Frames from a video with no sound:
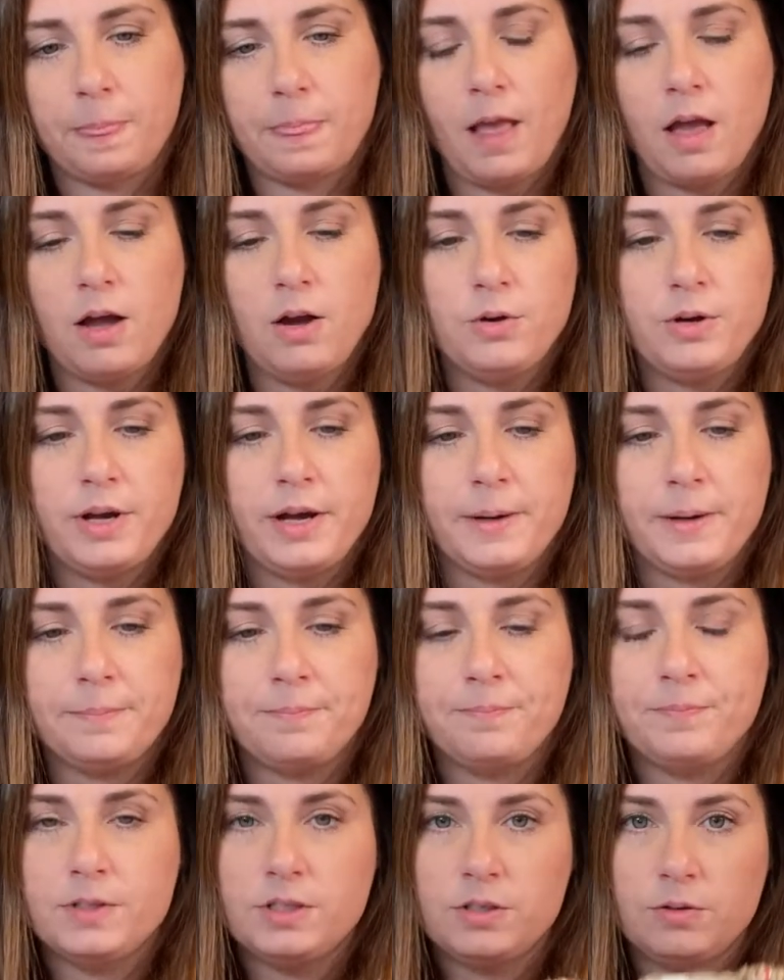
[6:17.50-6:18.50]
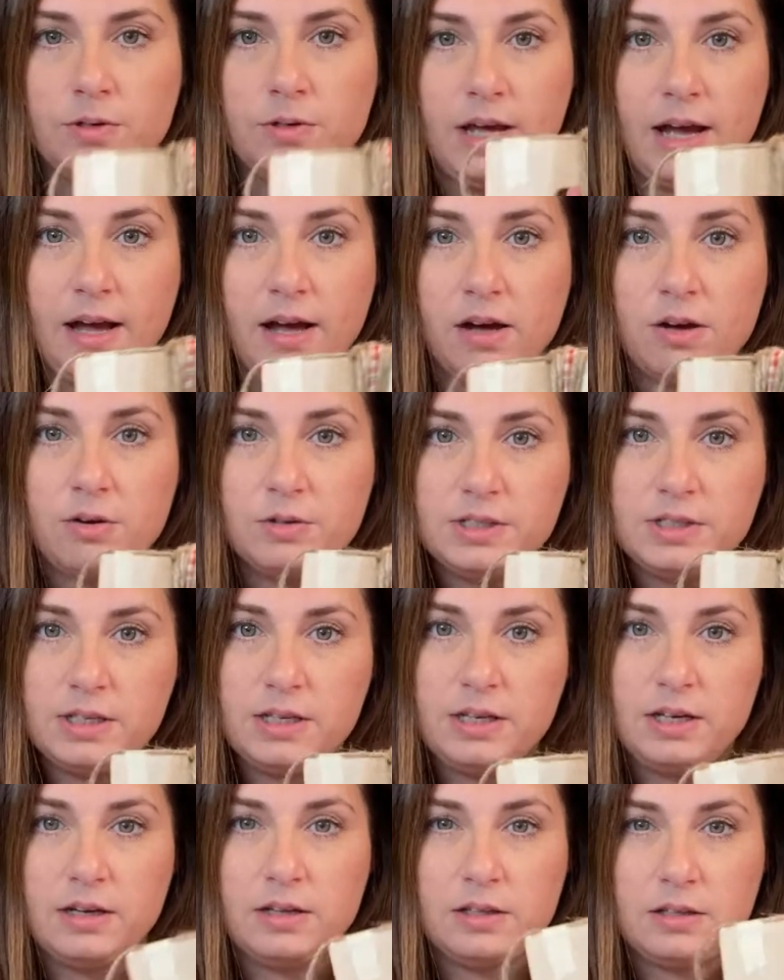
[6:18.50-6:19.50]
Okay, so now,
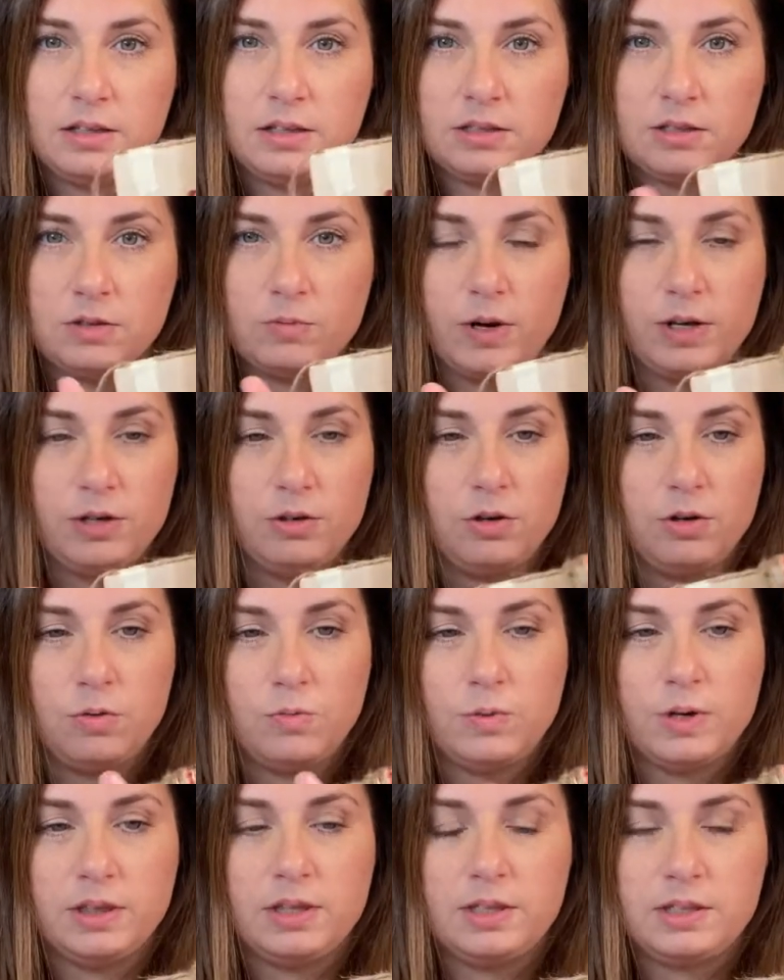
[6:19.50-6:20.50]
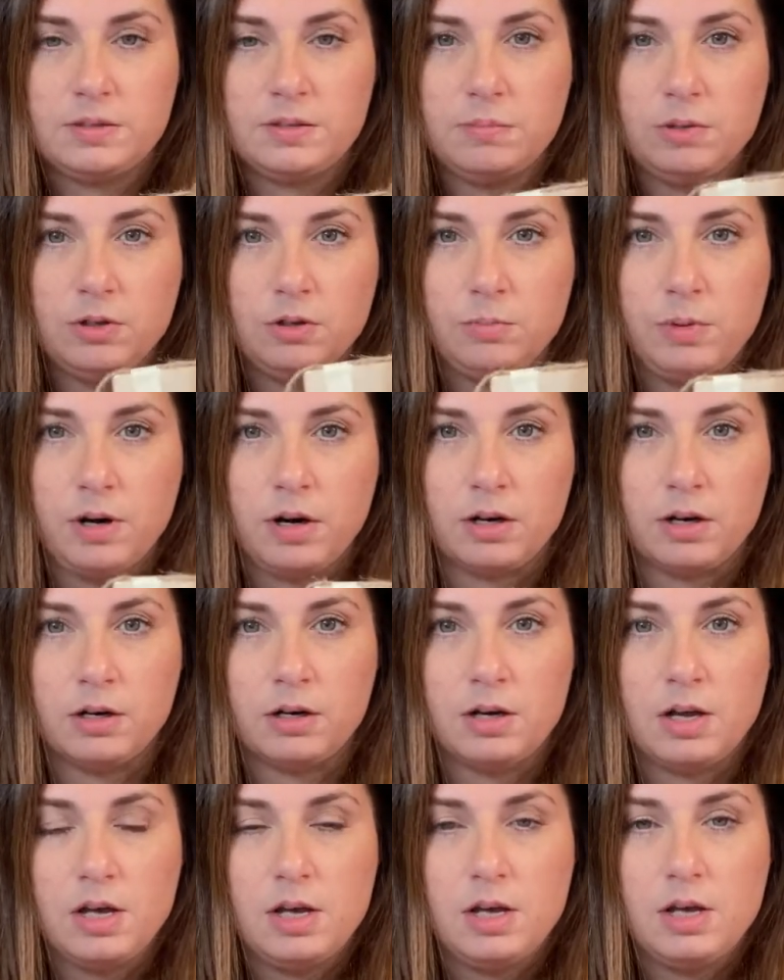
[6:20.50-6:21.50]
see, this is why you don't want this middle
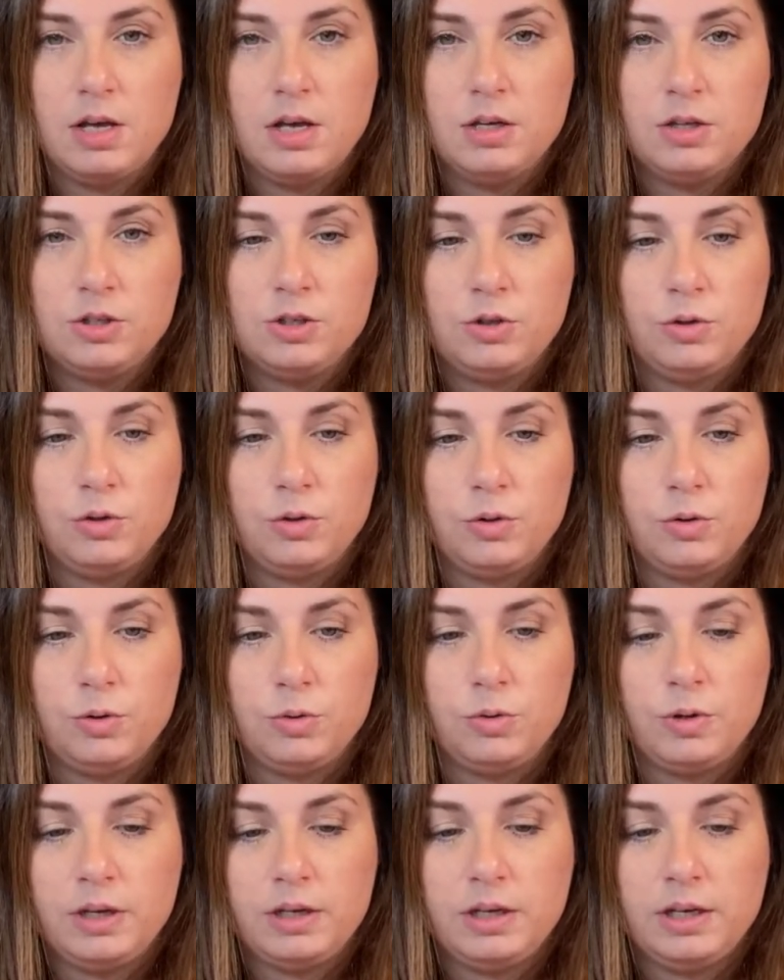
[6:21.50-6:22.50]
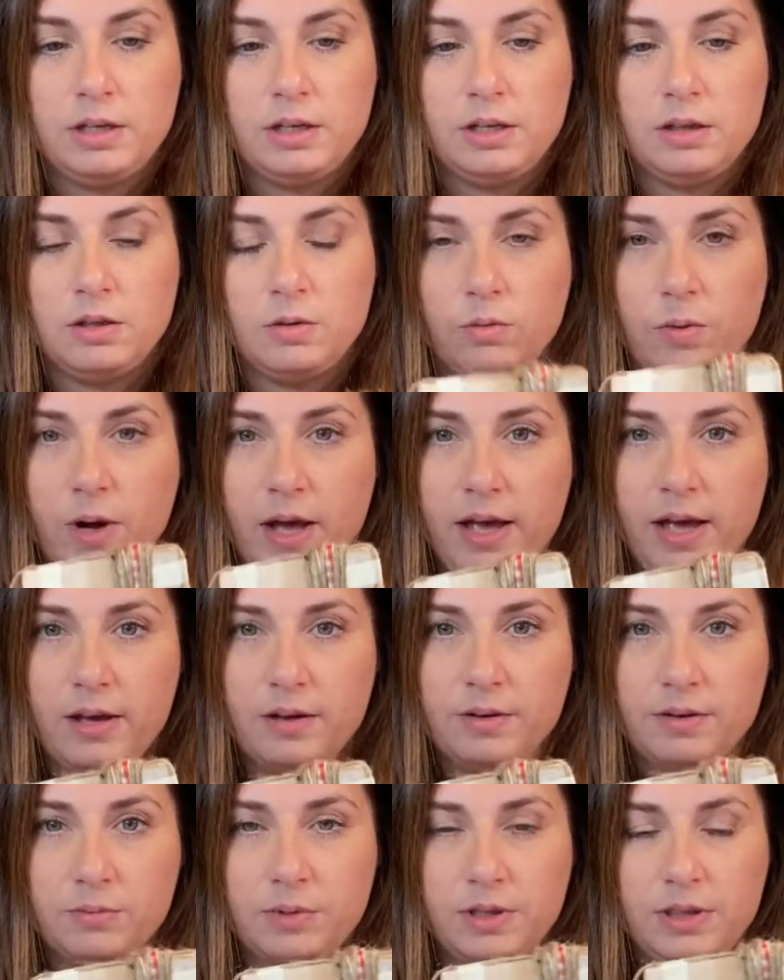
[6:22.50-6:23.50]
part to get in the
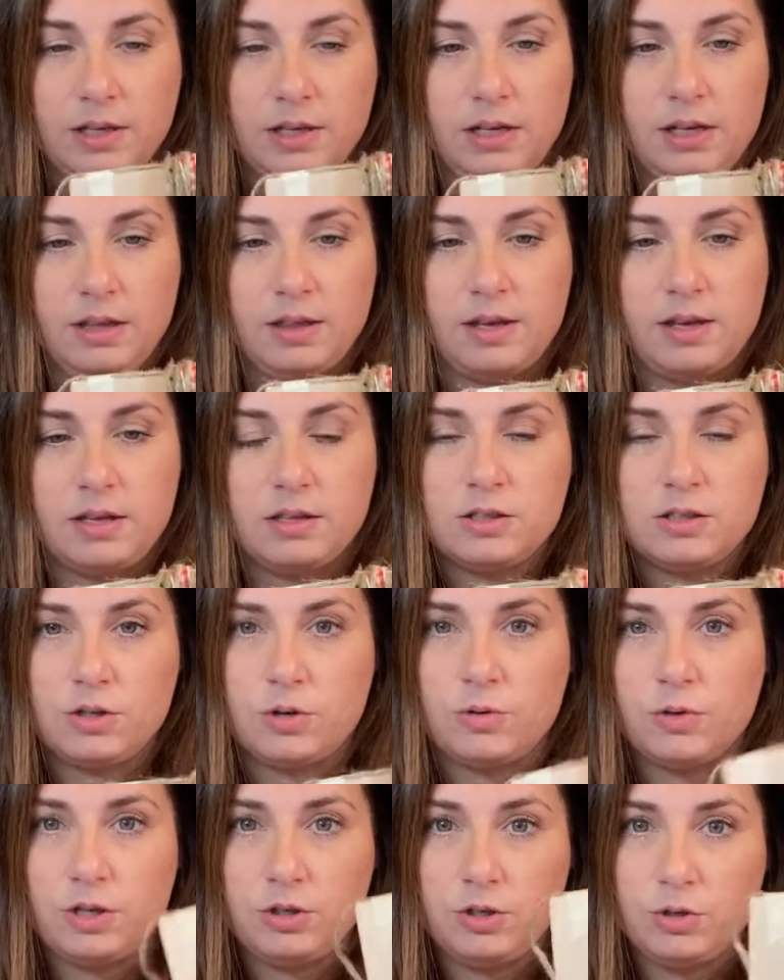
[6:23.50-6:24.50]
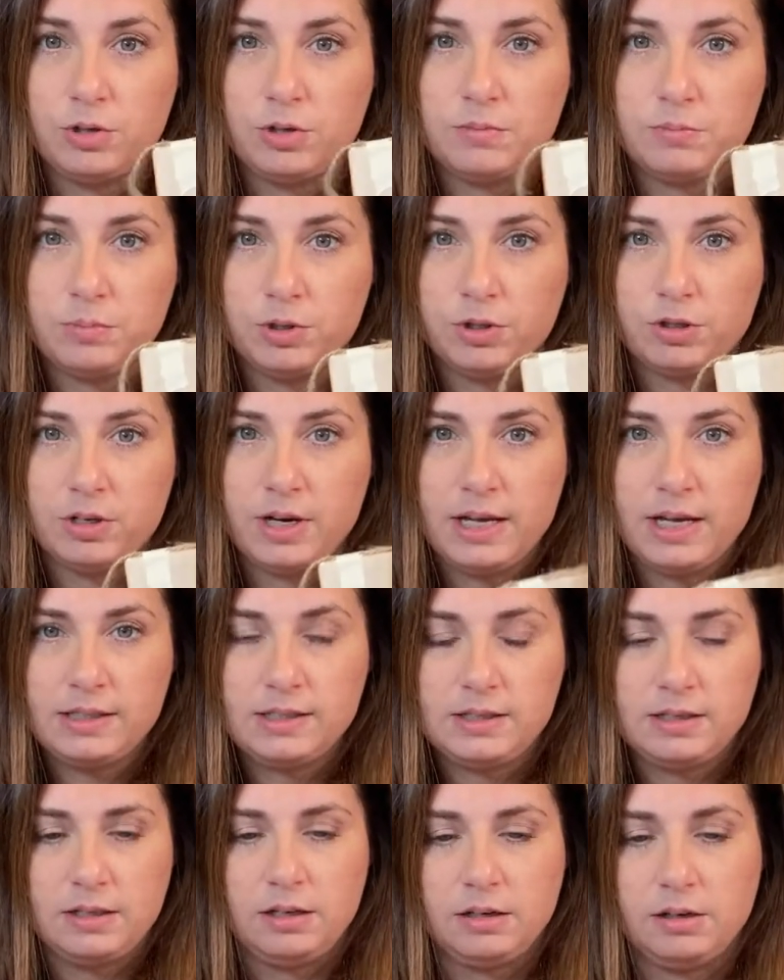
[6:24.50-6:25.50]
way with anything, so that you can put your hands
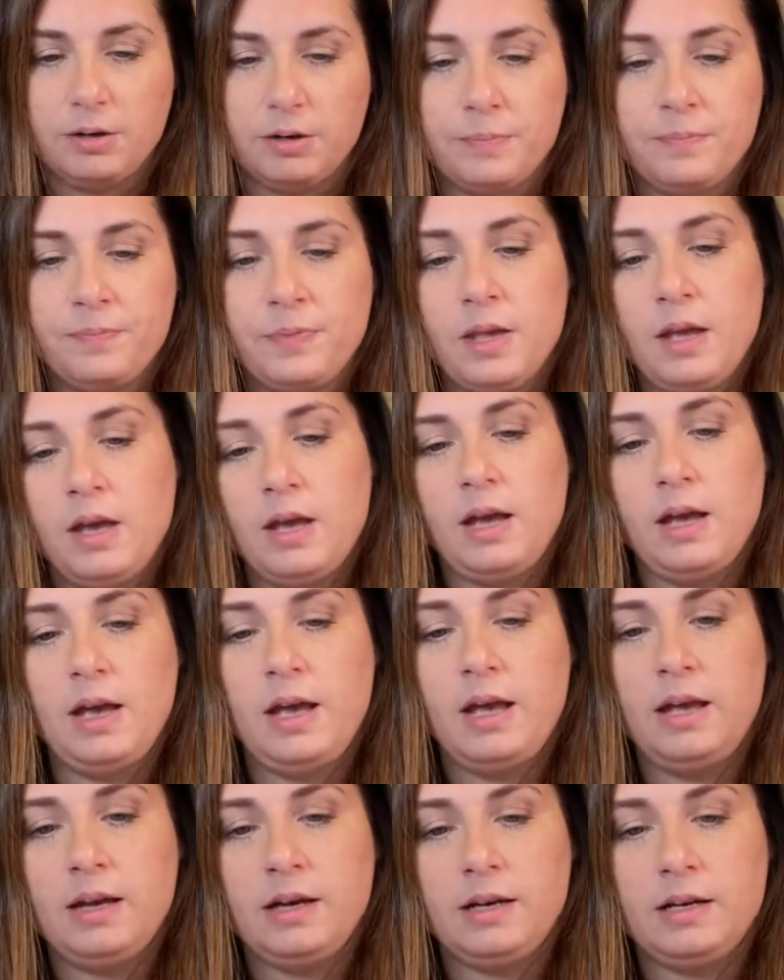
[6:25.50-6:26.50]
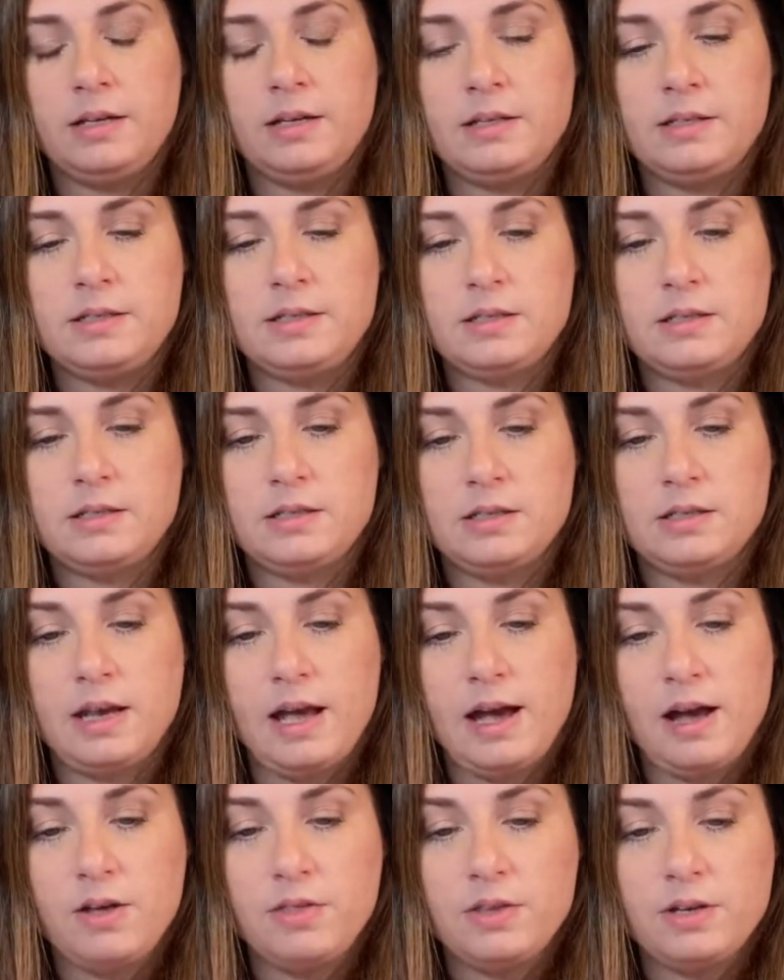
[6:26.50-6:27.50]
in here. And
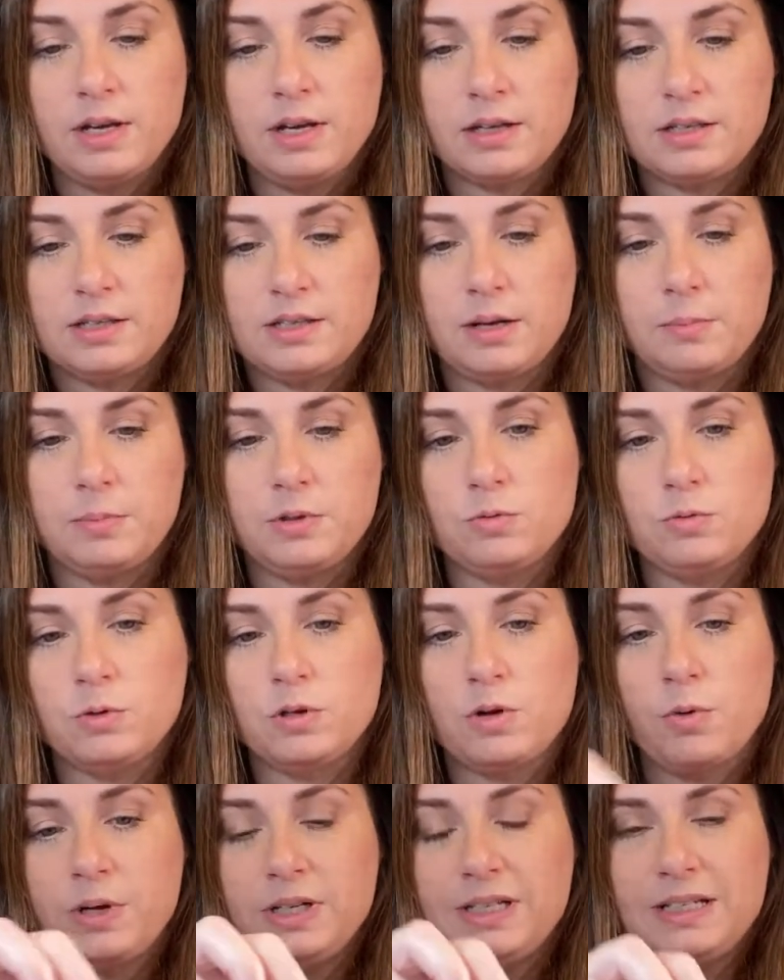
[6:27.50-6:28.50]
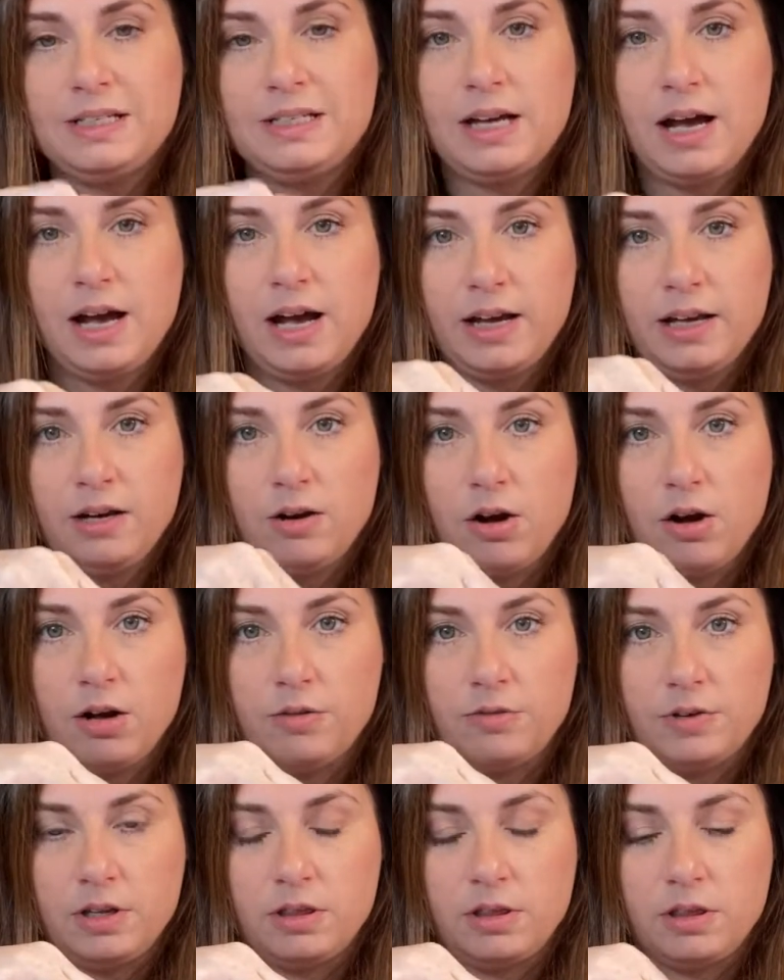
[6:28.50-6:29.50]
now the next step is we're going to tie it
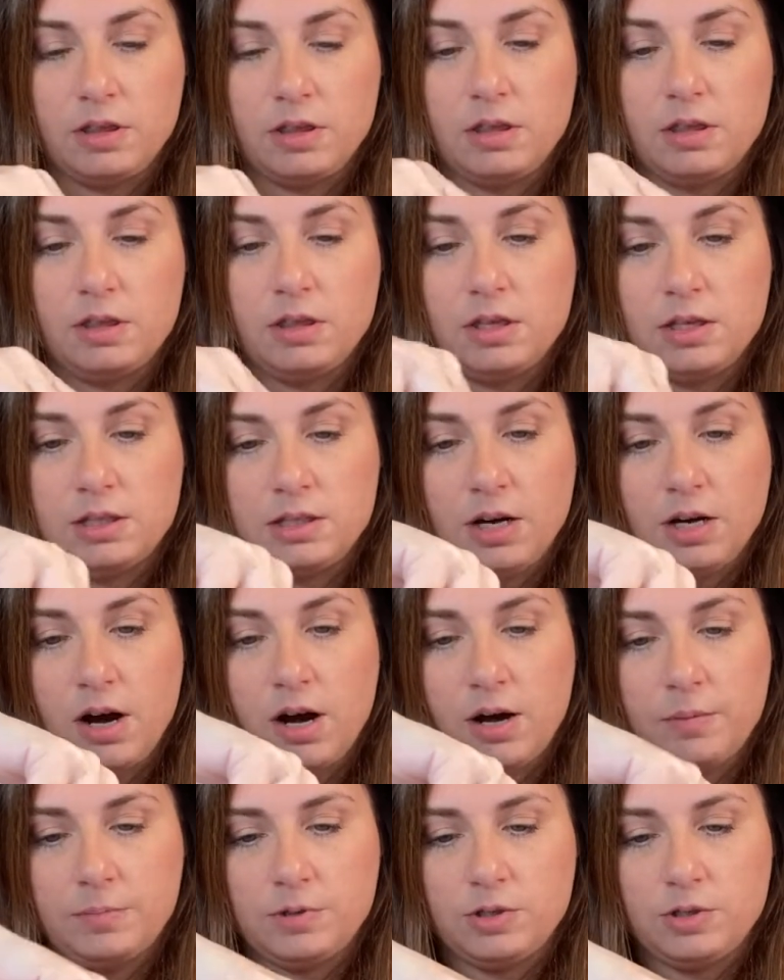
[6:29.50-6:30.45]
off in the top.